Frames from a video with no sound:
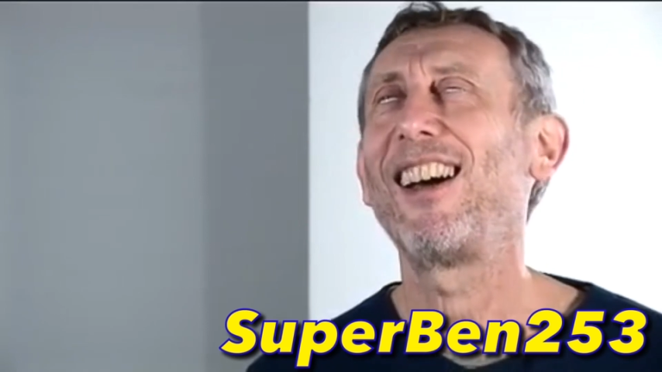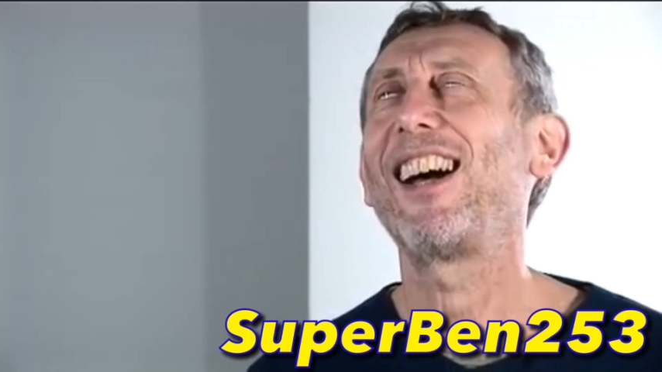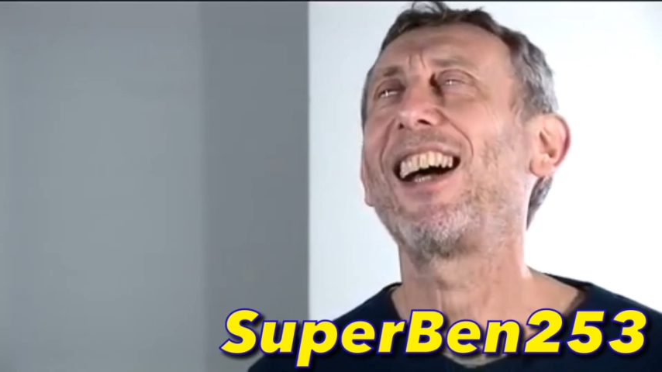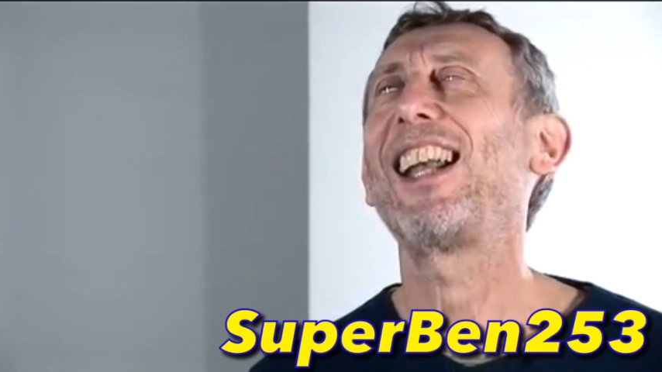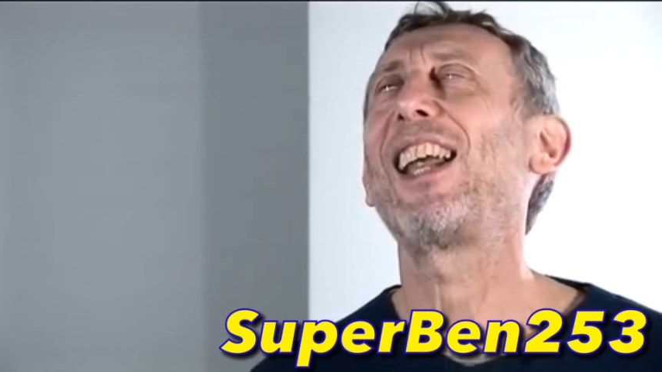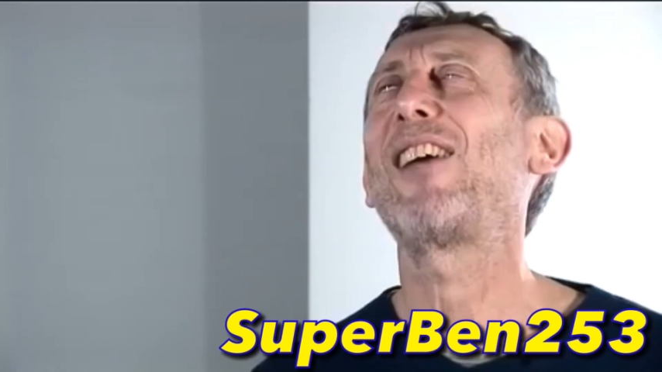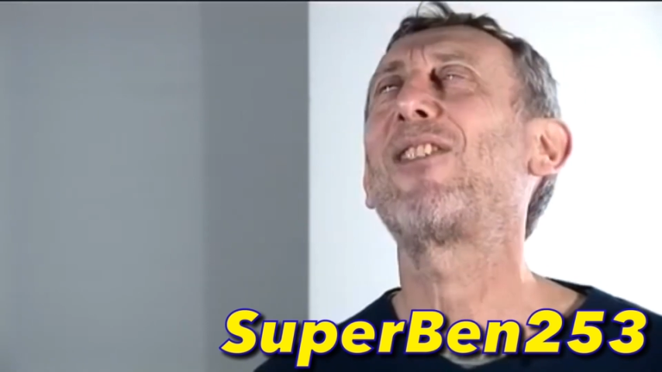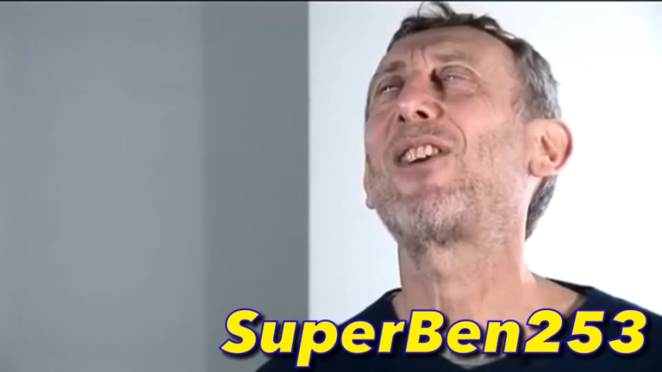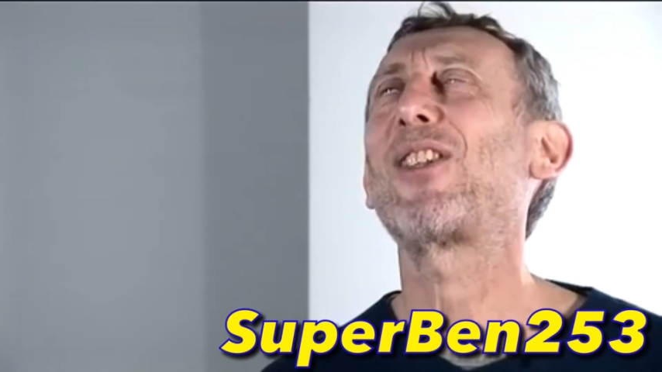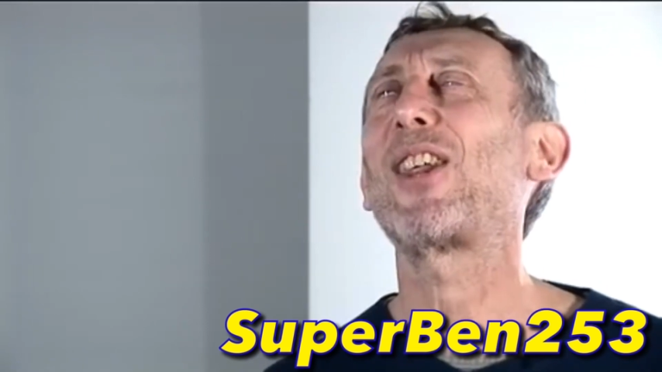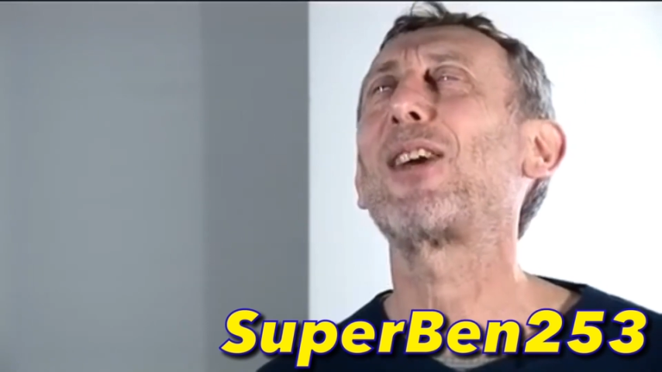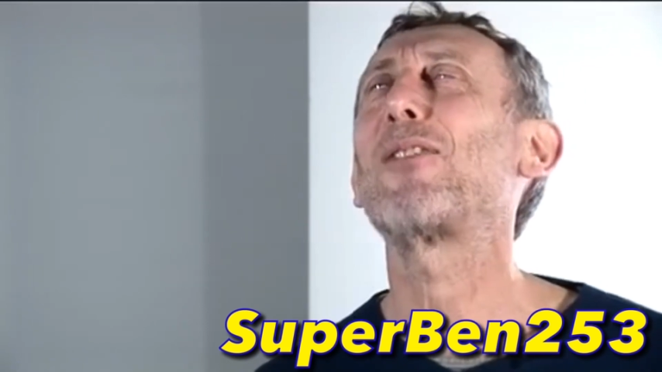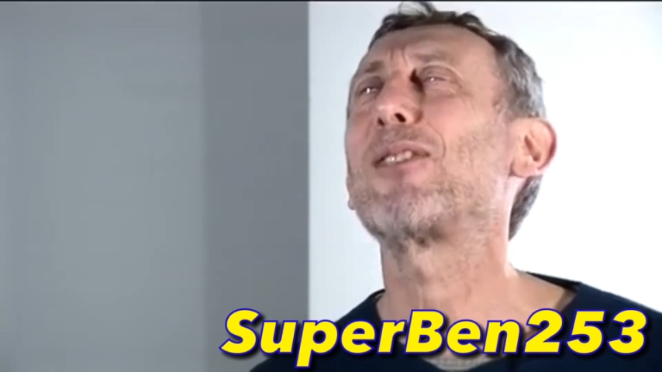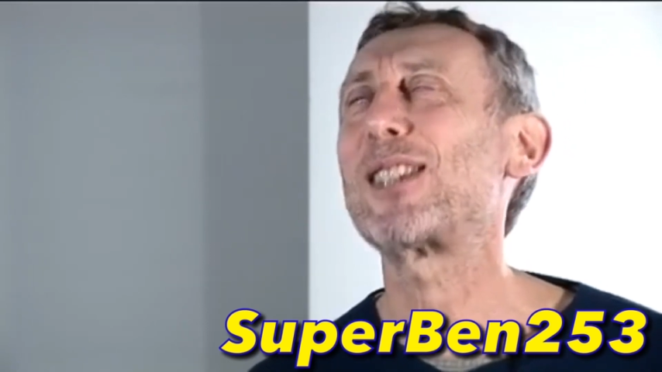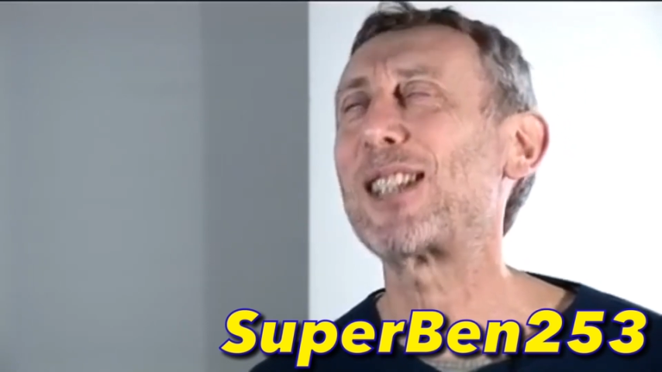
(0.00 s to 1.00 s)
and
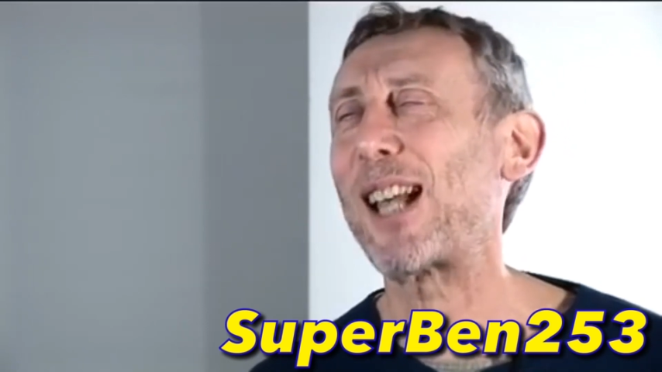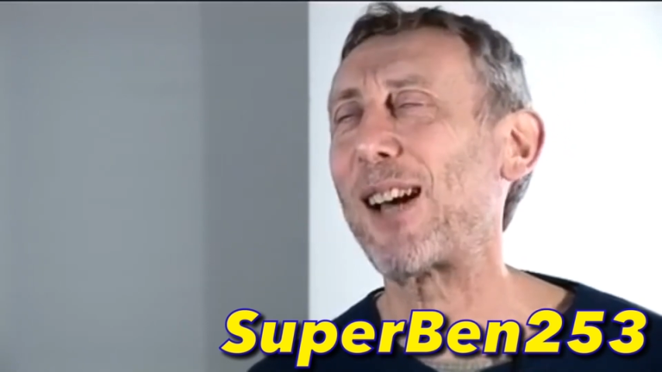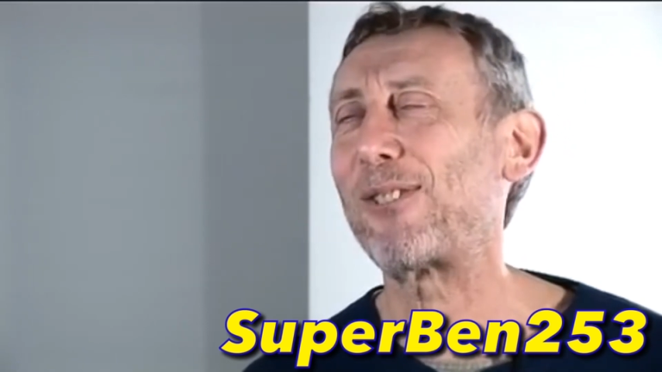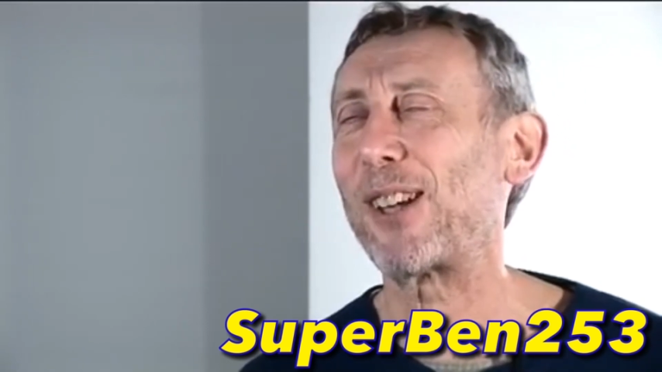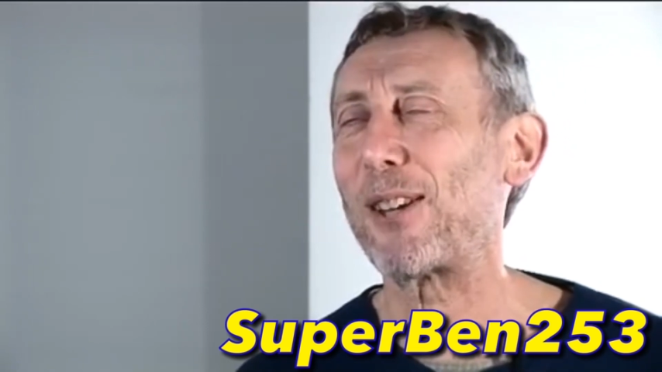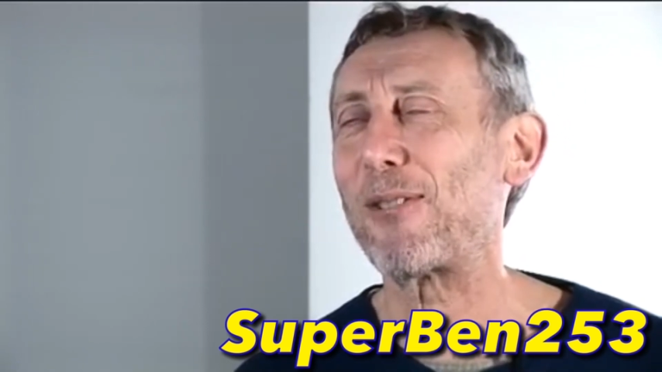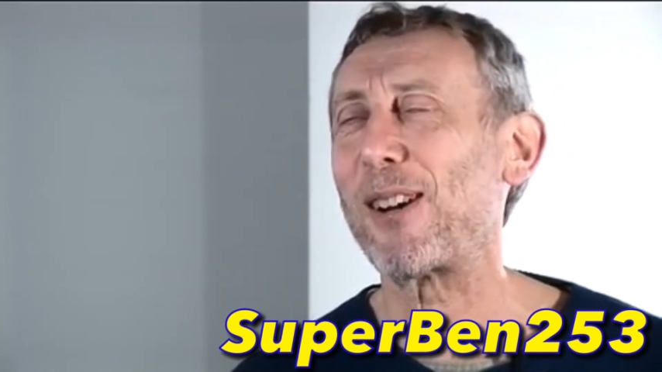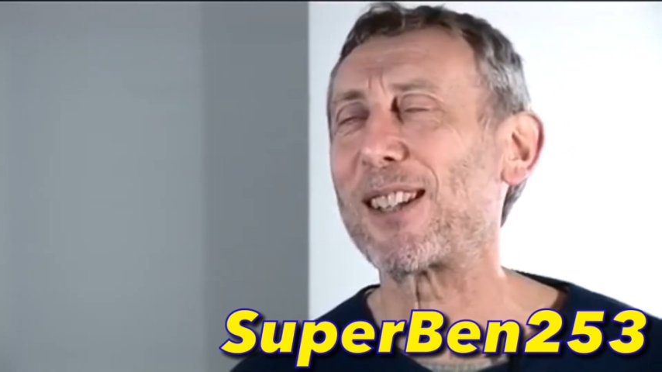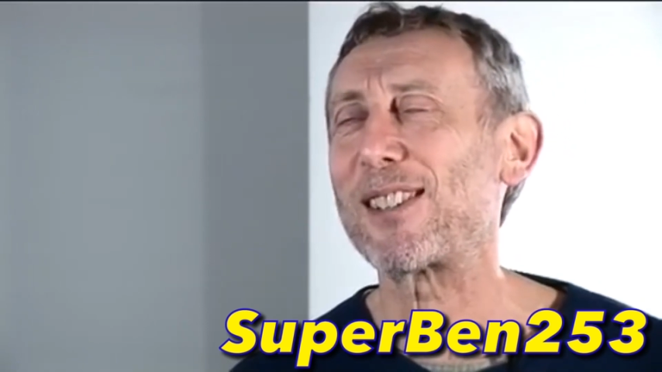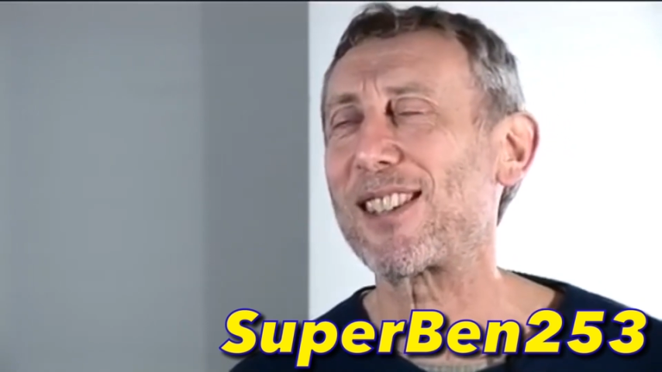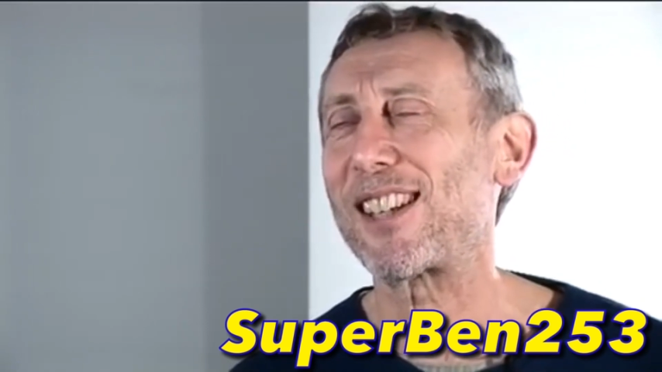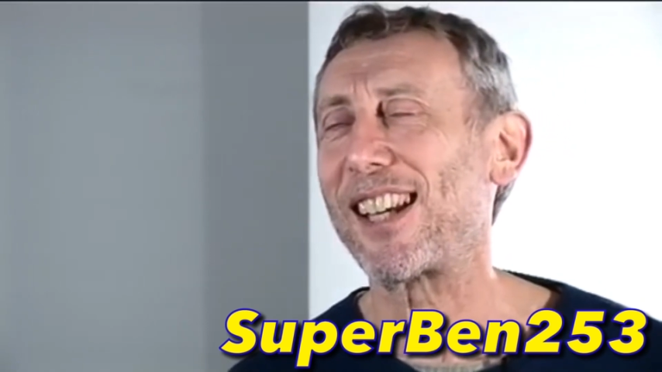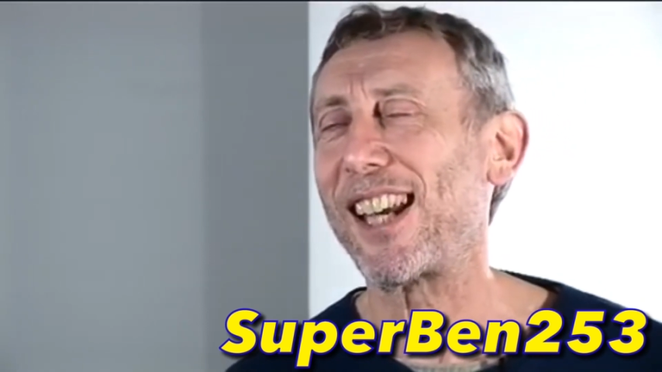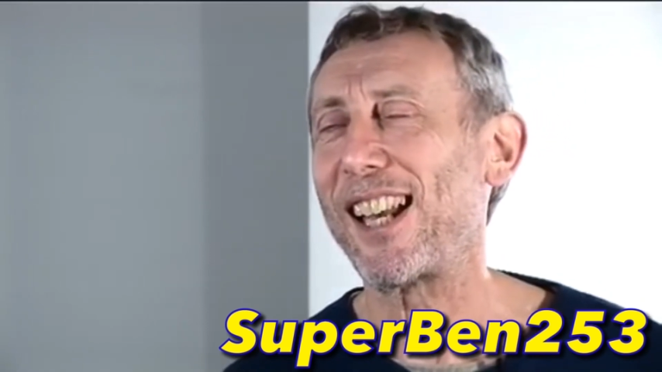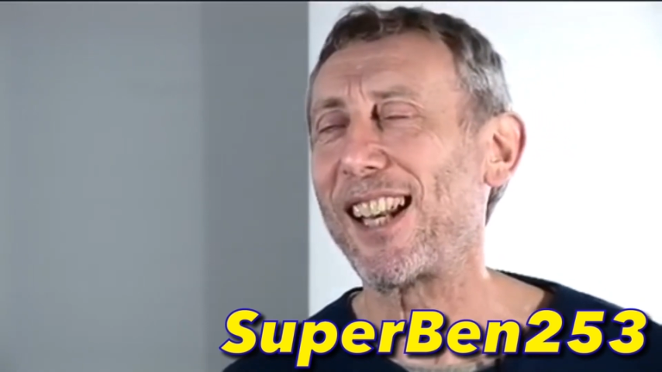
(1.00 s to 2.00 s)
everything was lovely
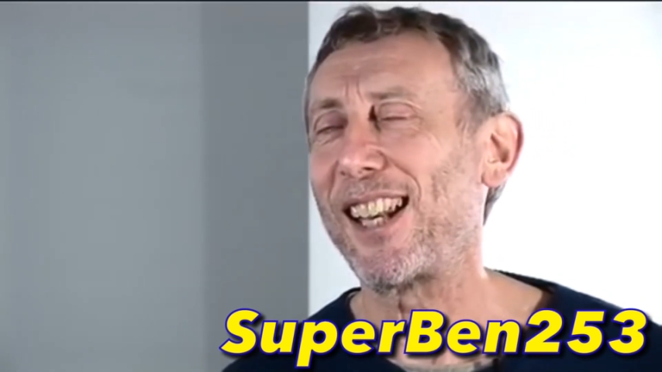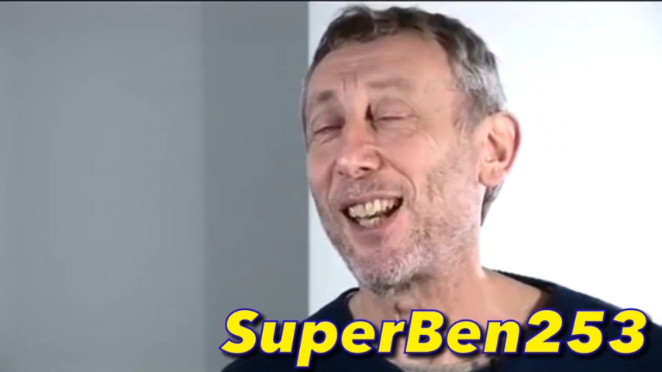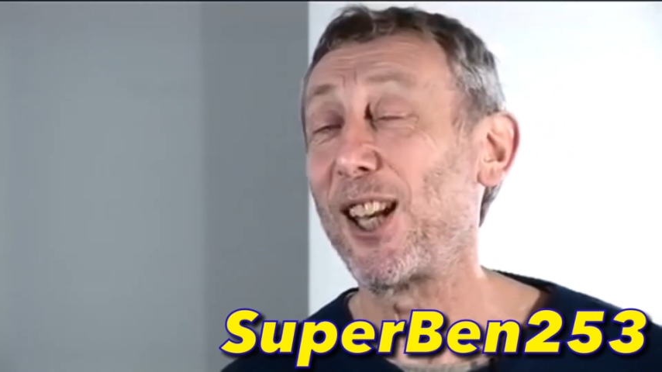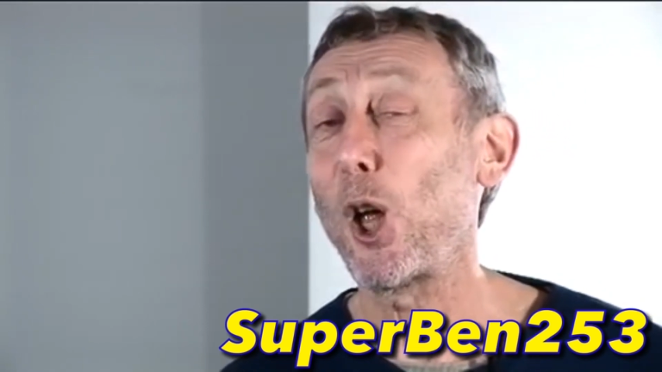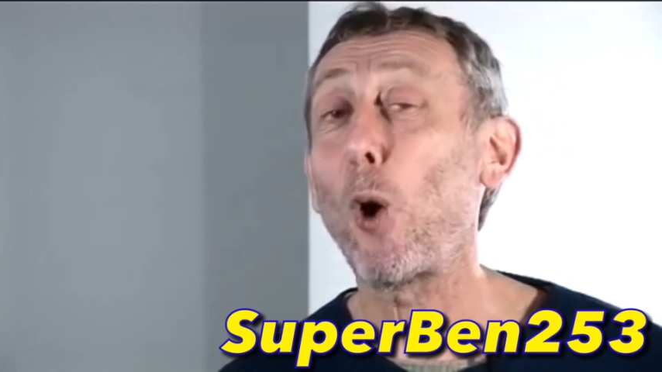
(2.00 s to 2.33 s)
once again.